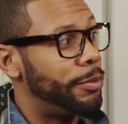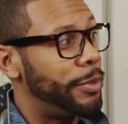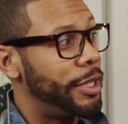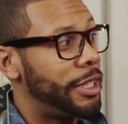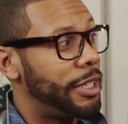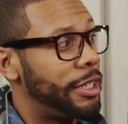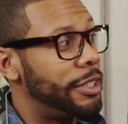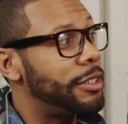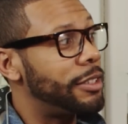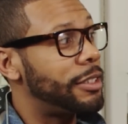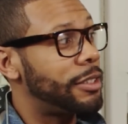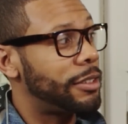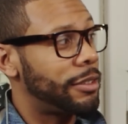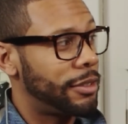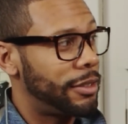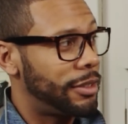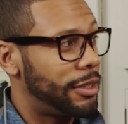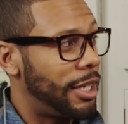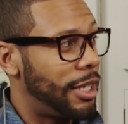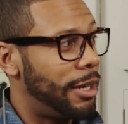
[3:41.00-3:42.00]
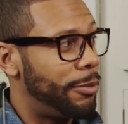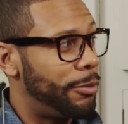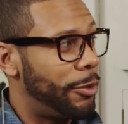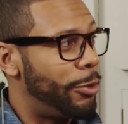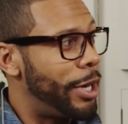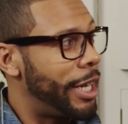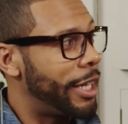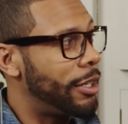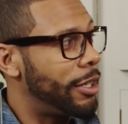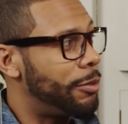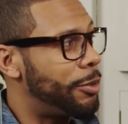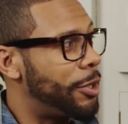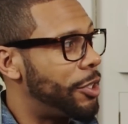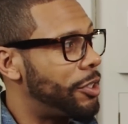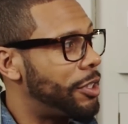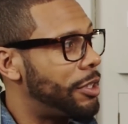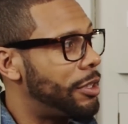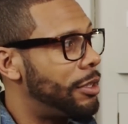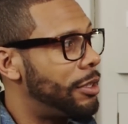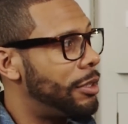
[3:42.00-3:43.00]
Okay. I'm a regular person.